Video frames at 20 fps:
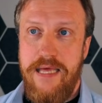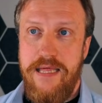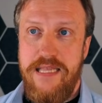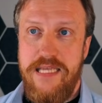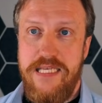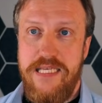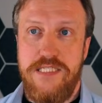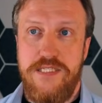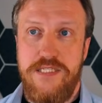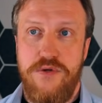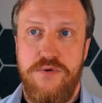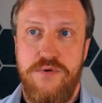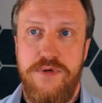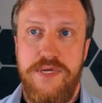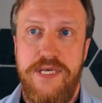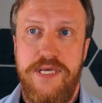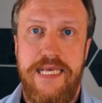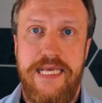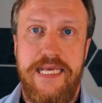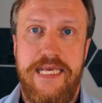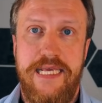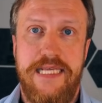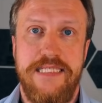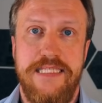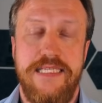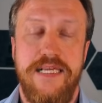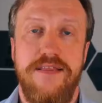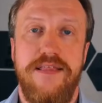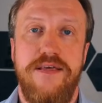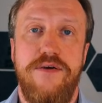The story
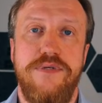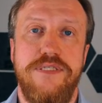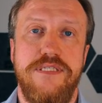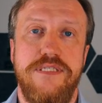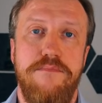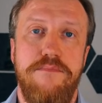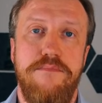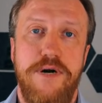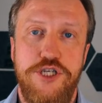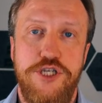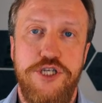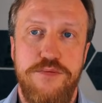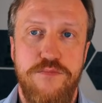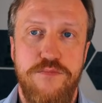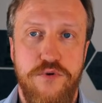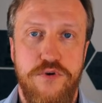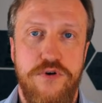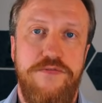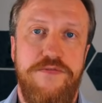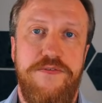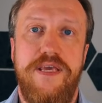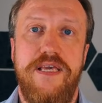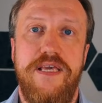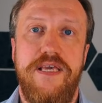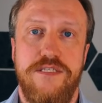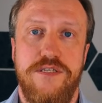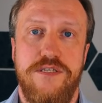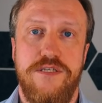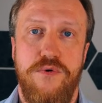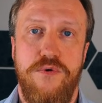is there is much more
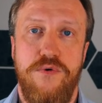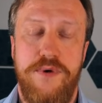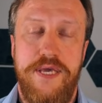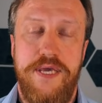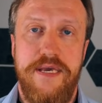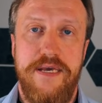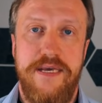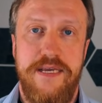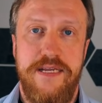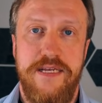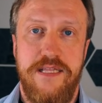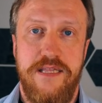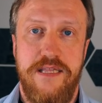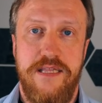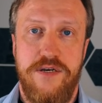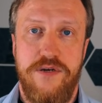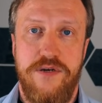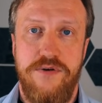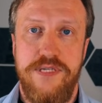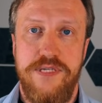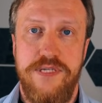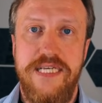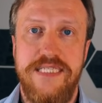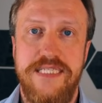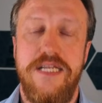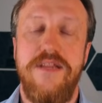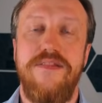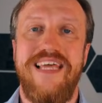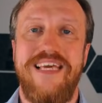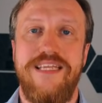things going into the
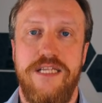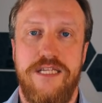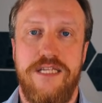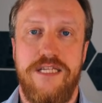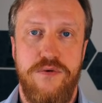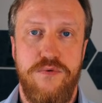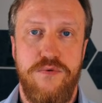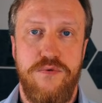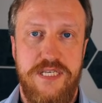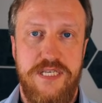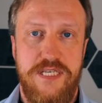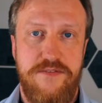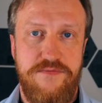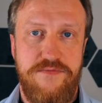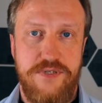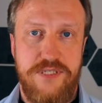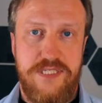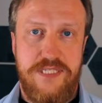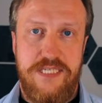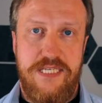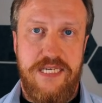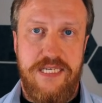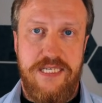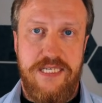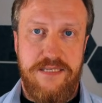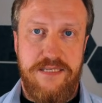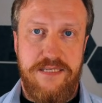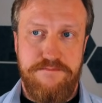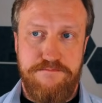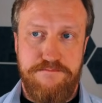context than it looks at first
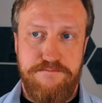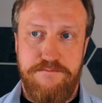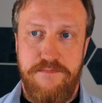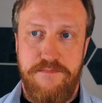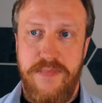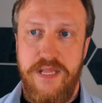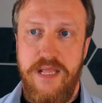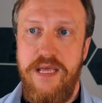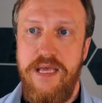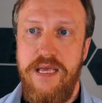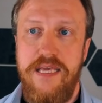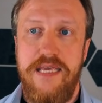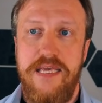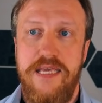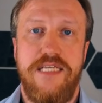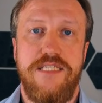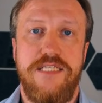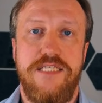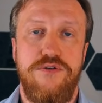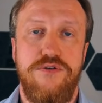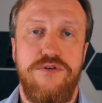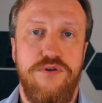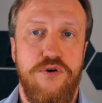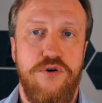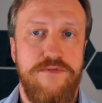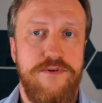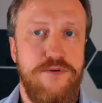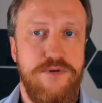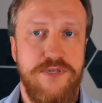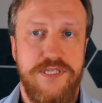sight. Yes, you
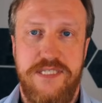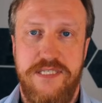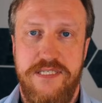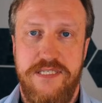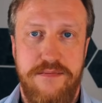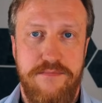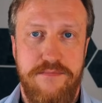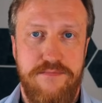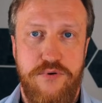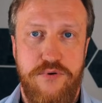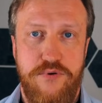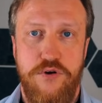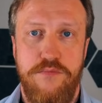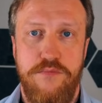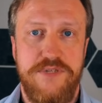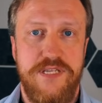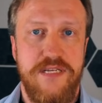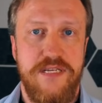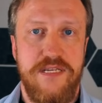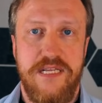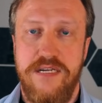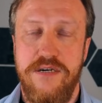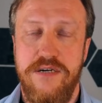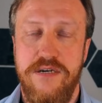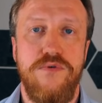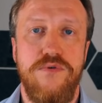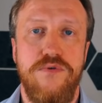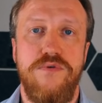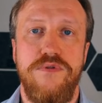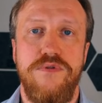know there is system prompt and
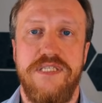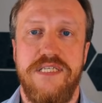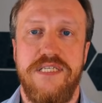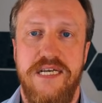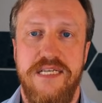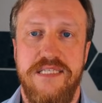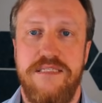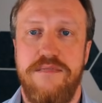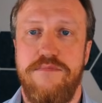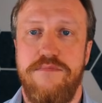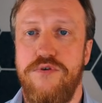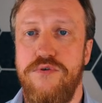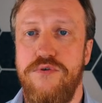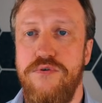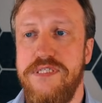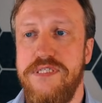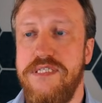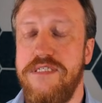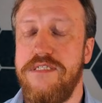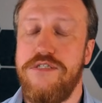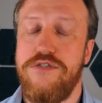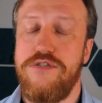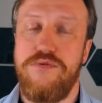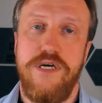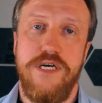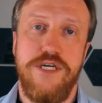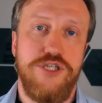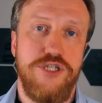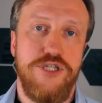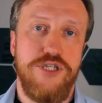rules, custom rules,
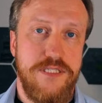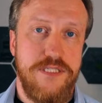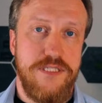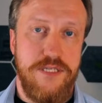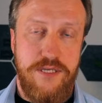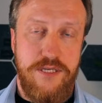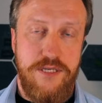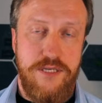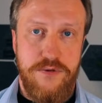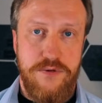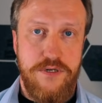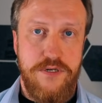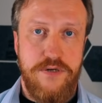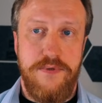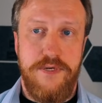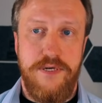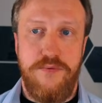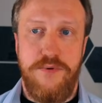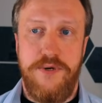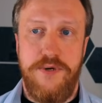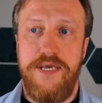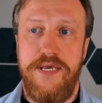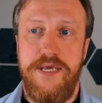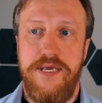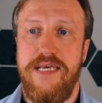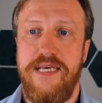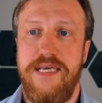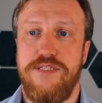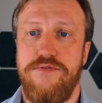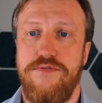instructions in your query.
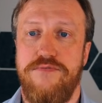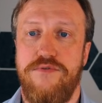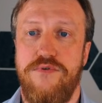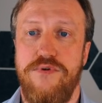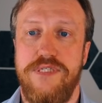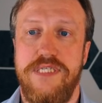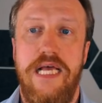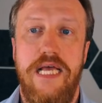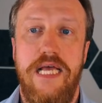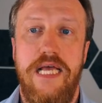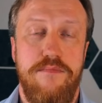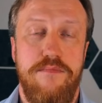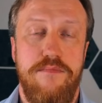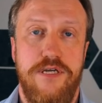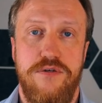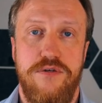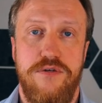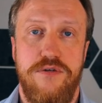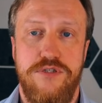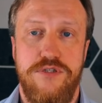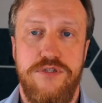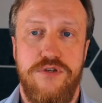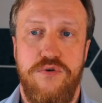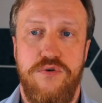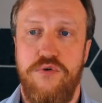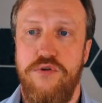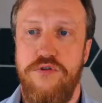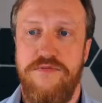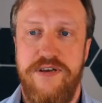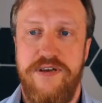Yes, of course, but also
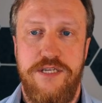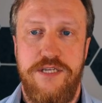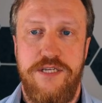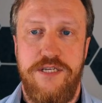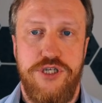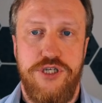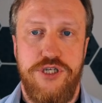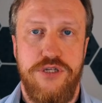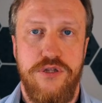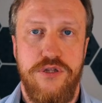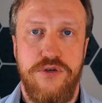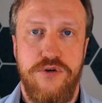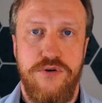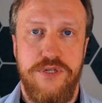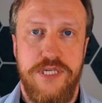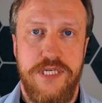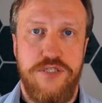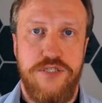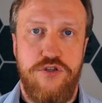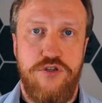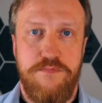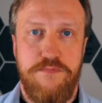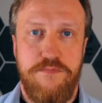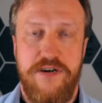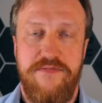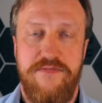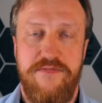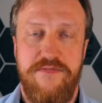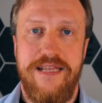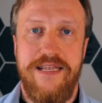all the additional context you
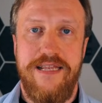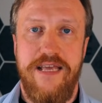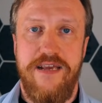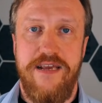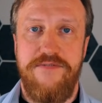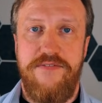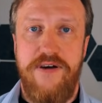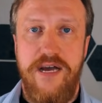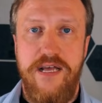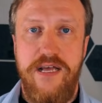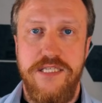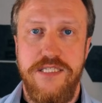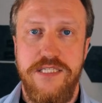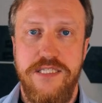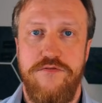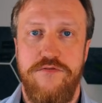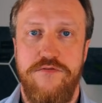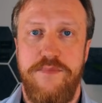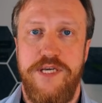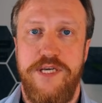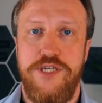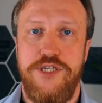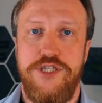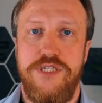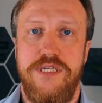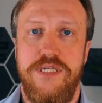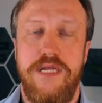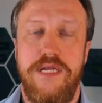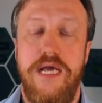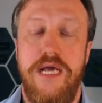provide, like files, you've
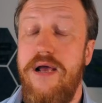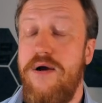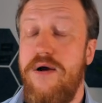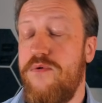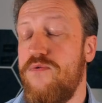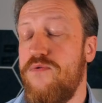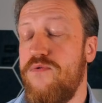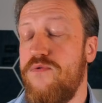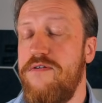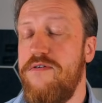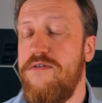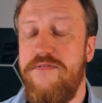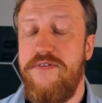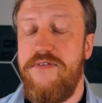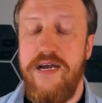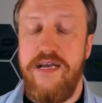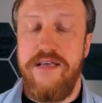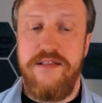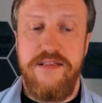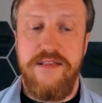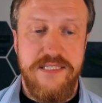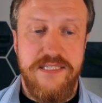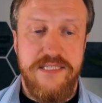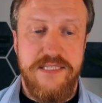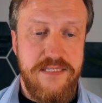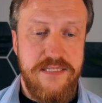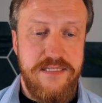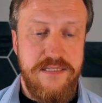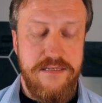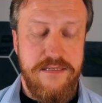mentioned it, or
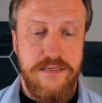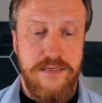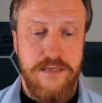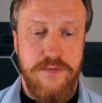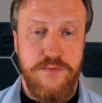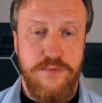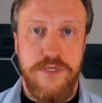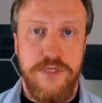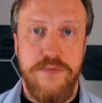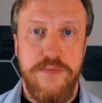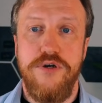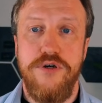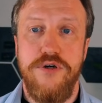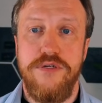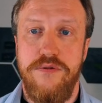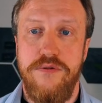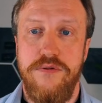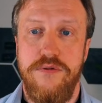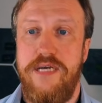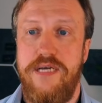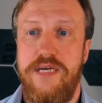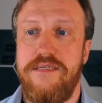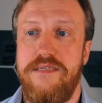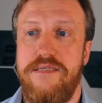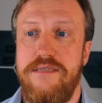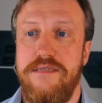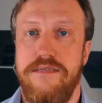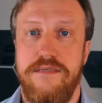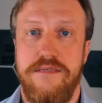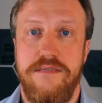files, what model read
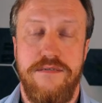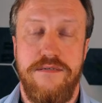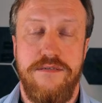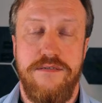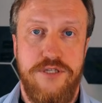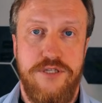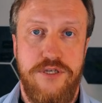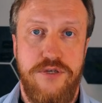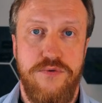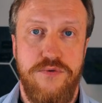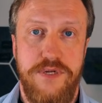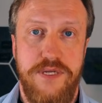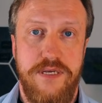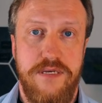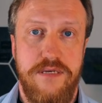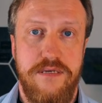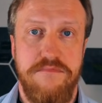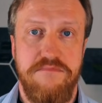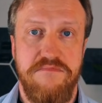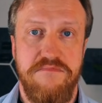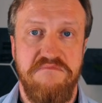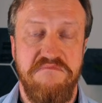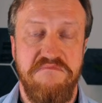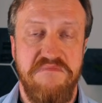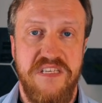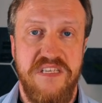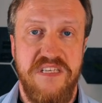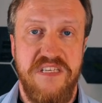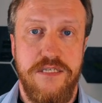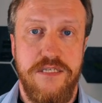during
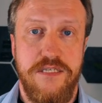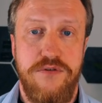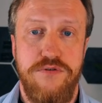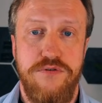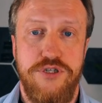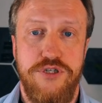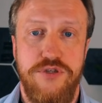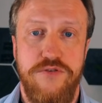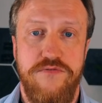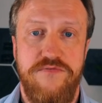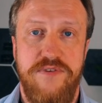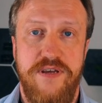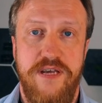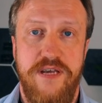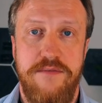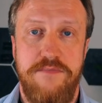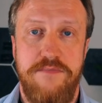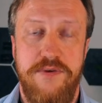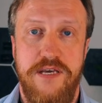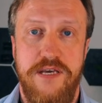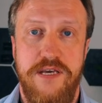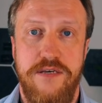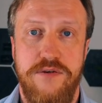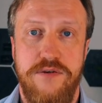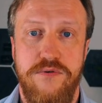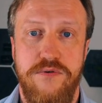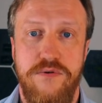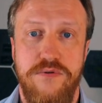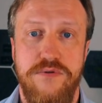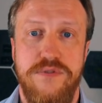execution of the API
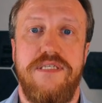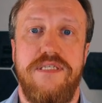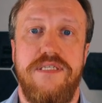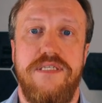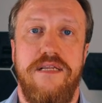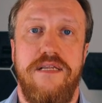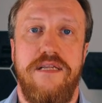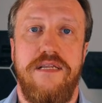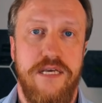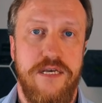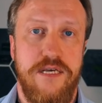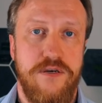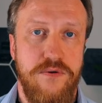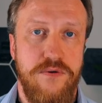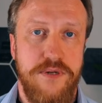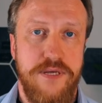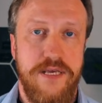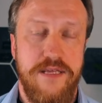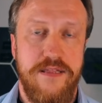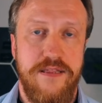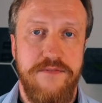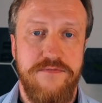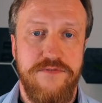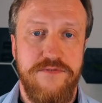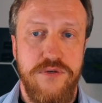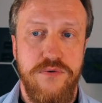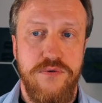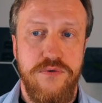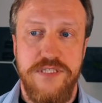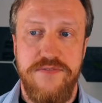calls, and like calling the
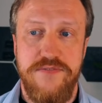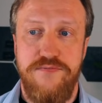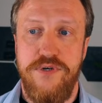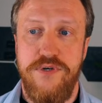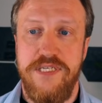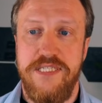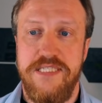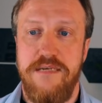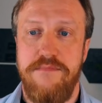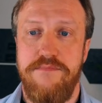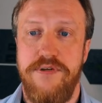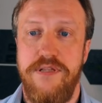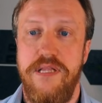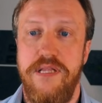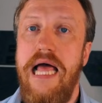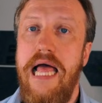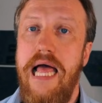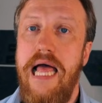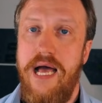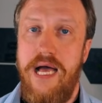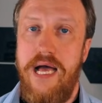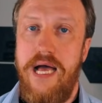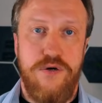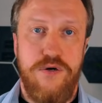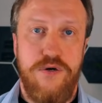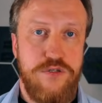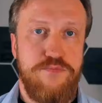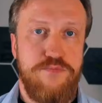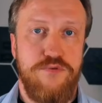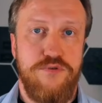tools, for example,
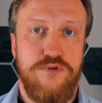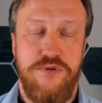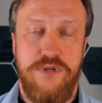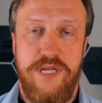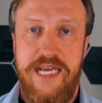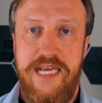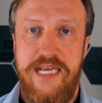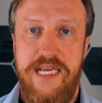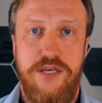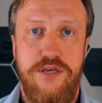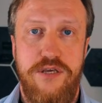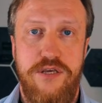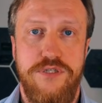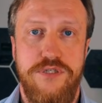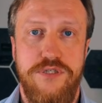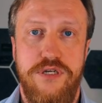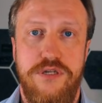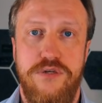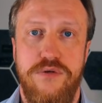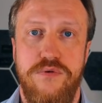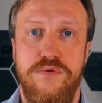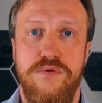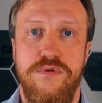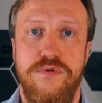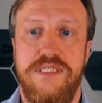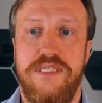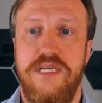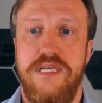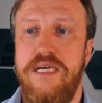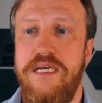output on any using
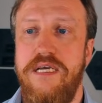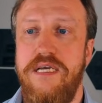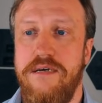tools.